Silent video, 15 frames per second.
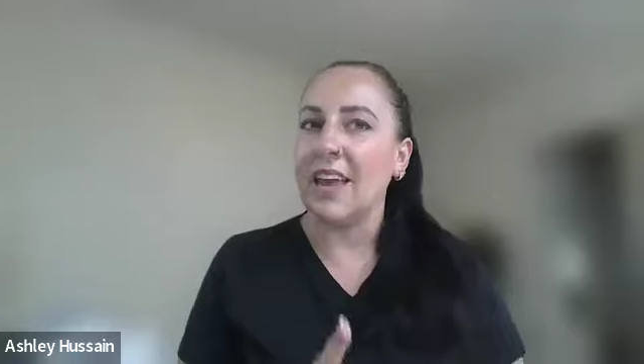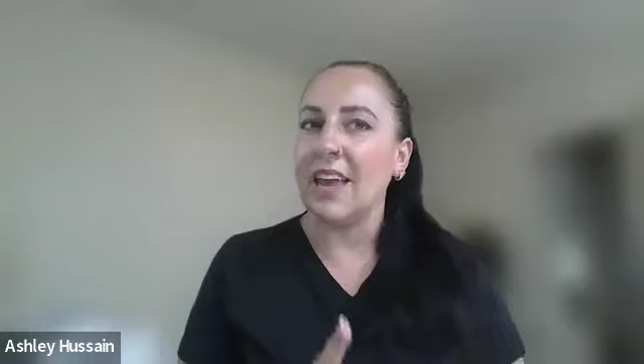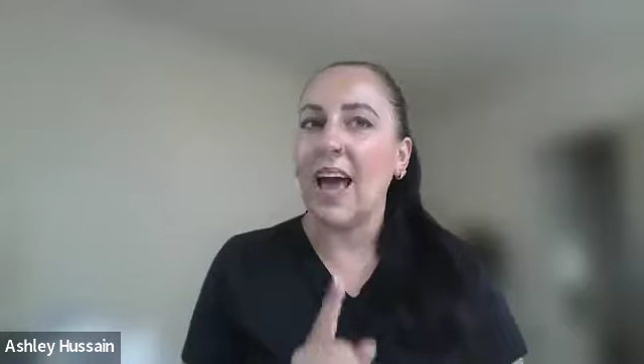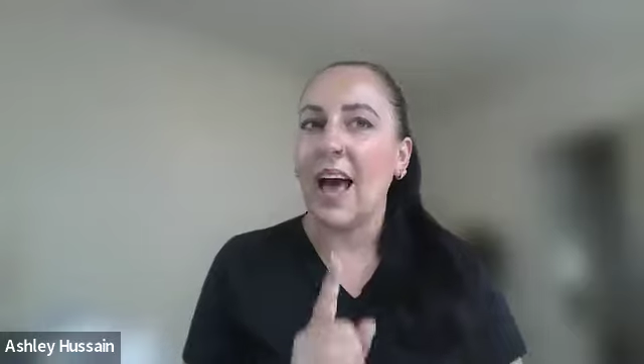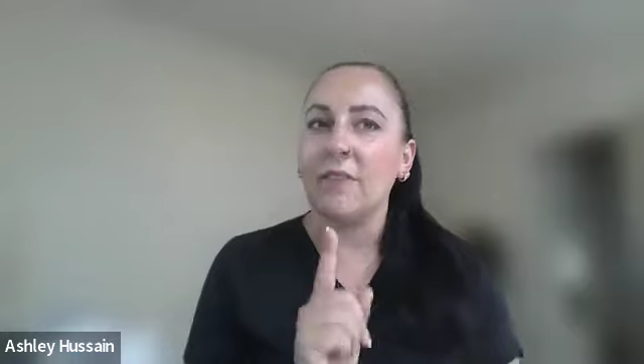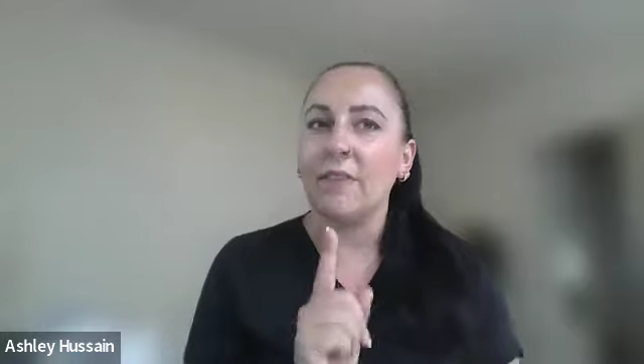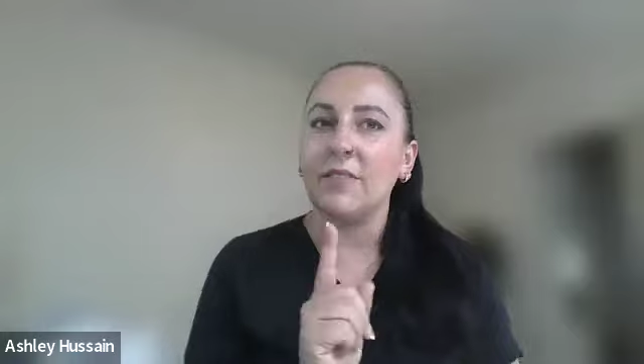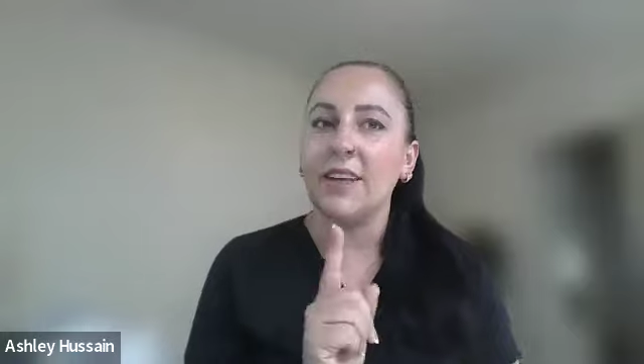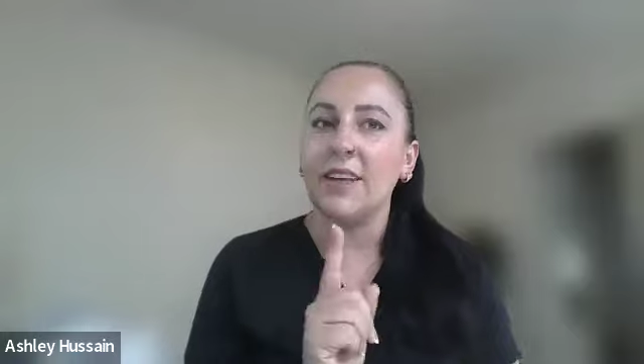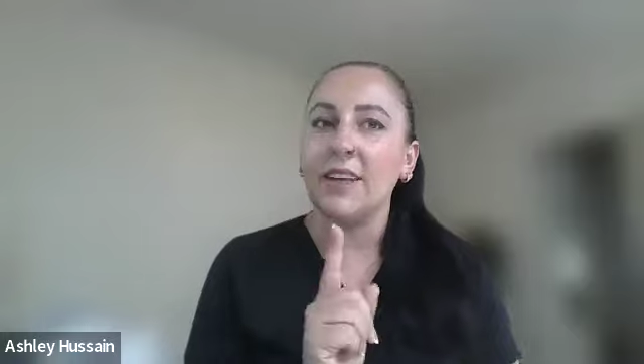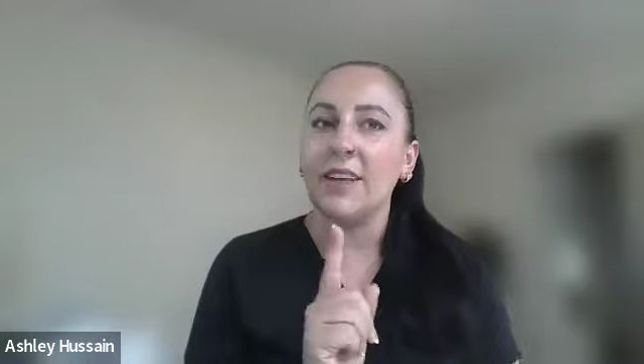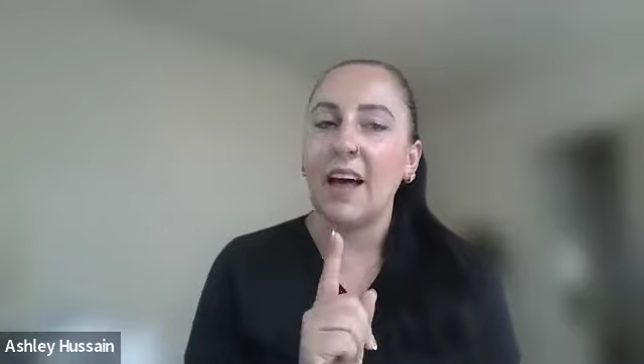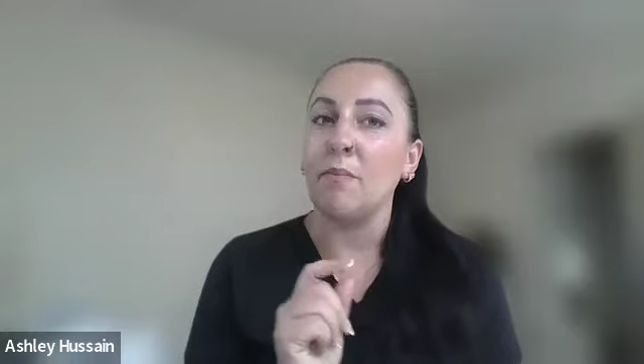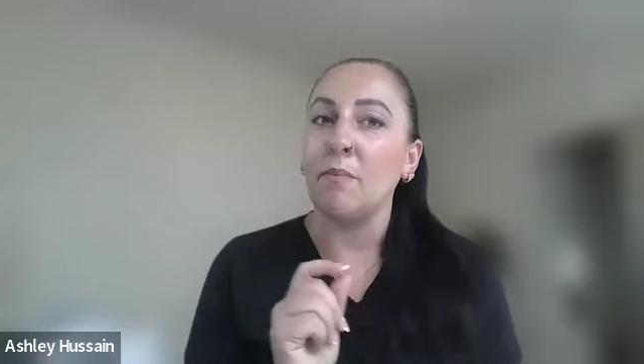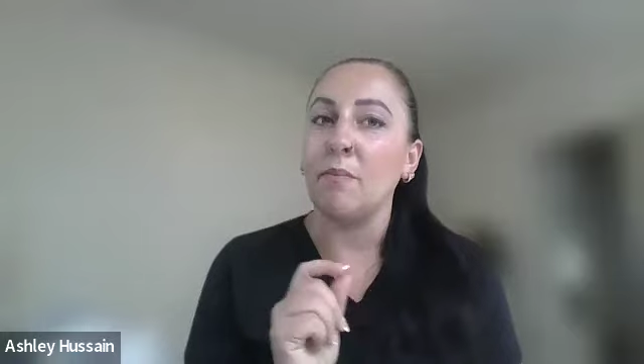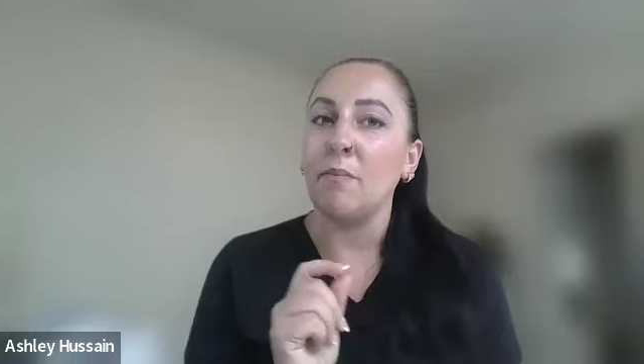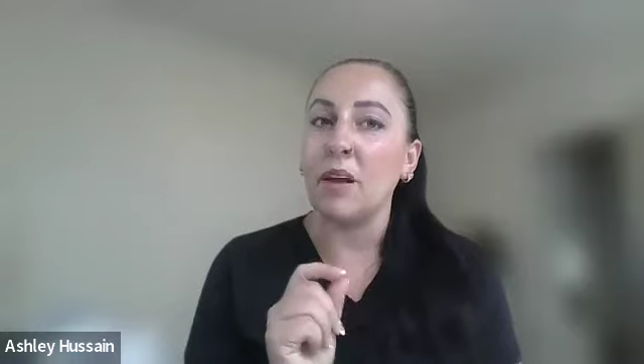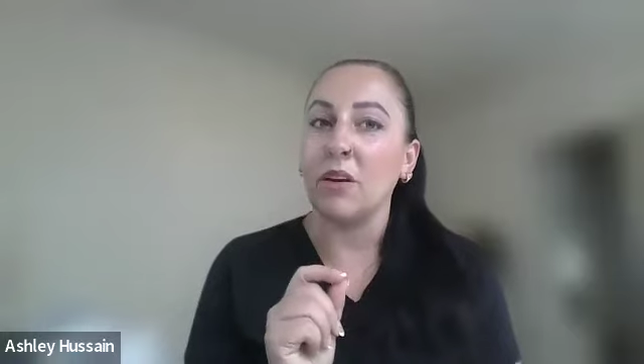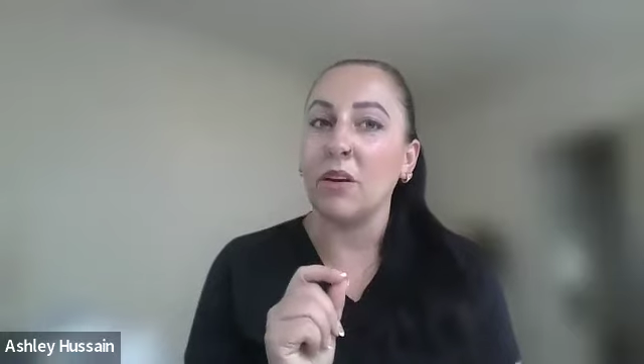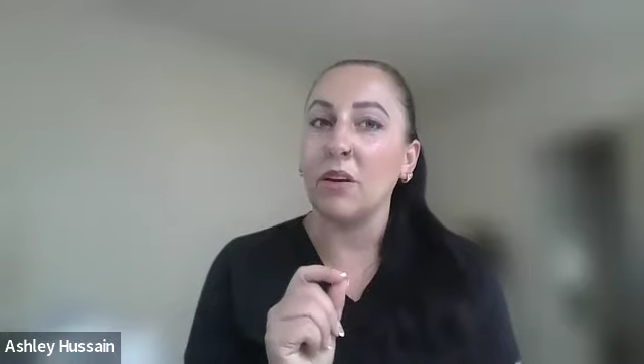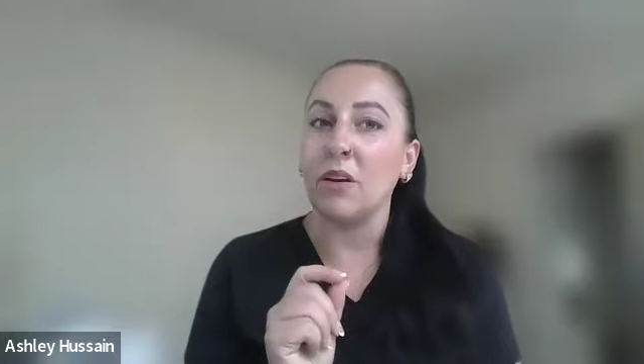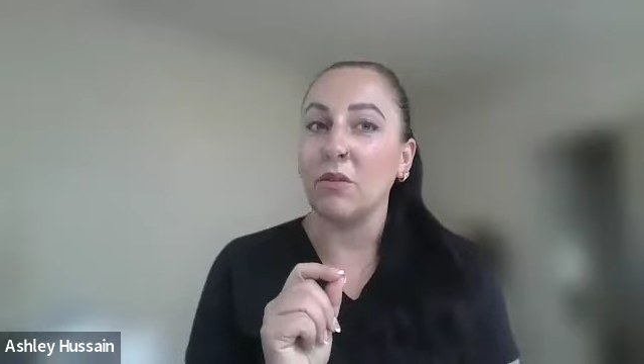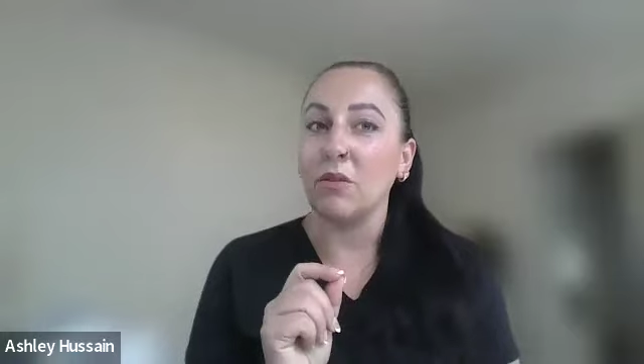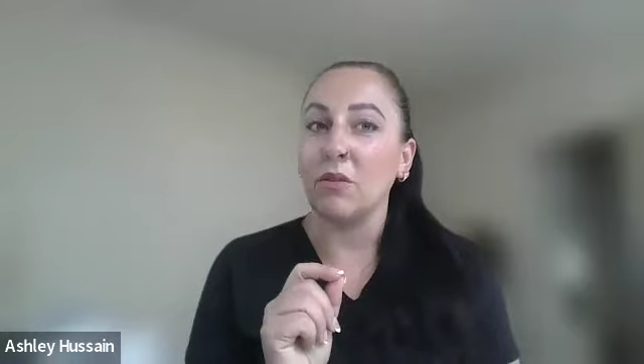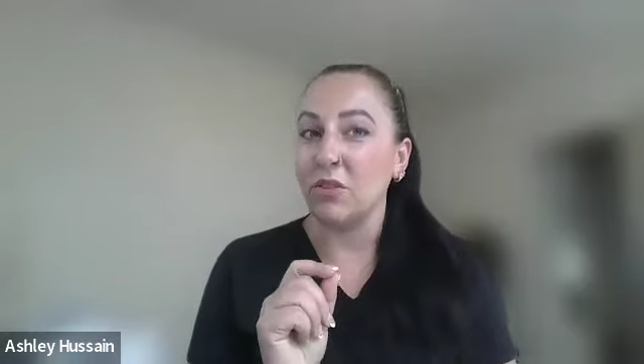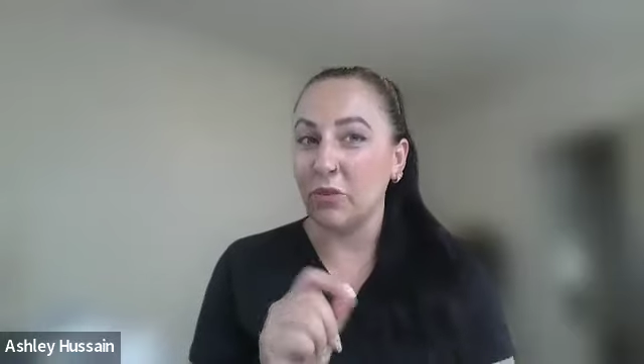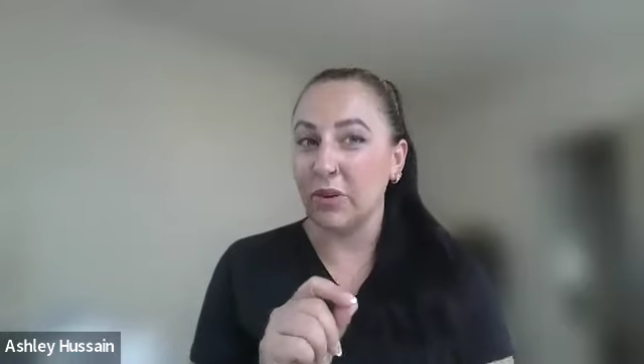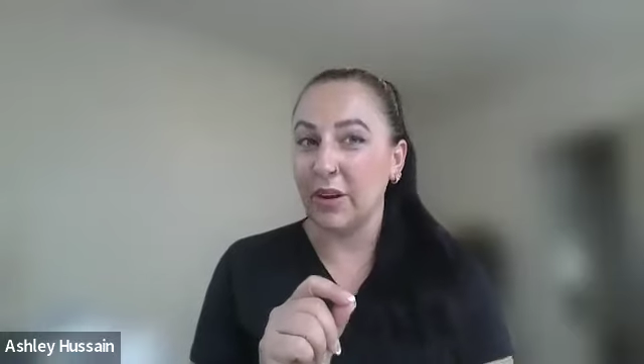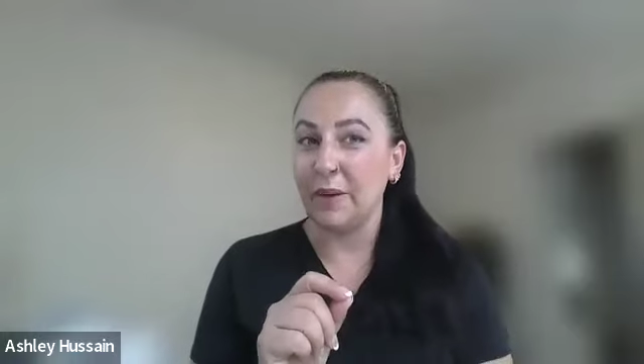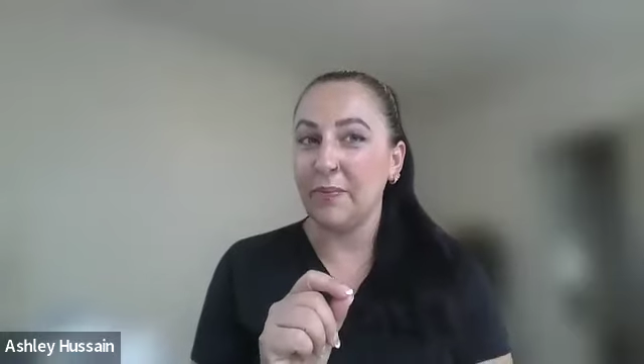have to have a medical
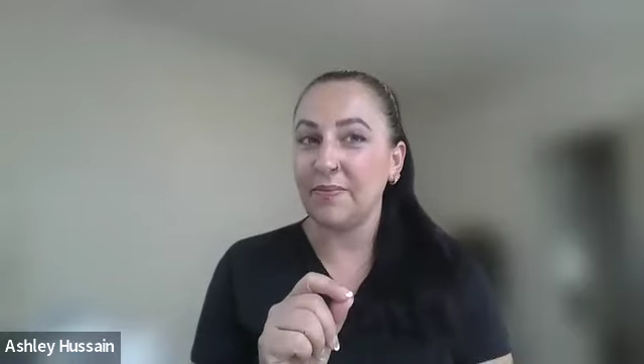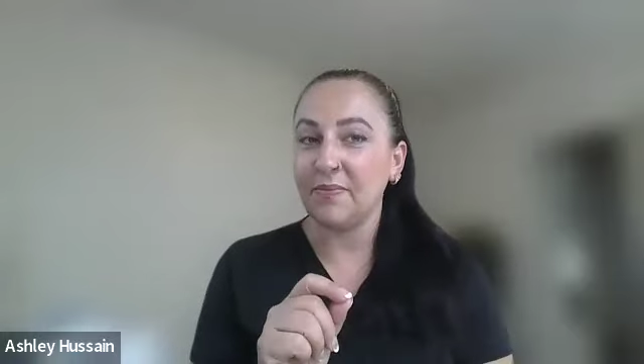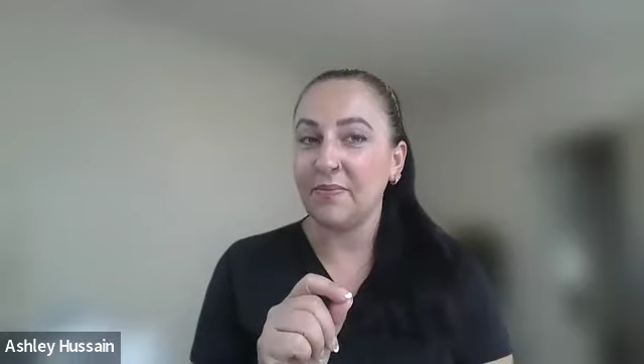degree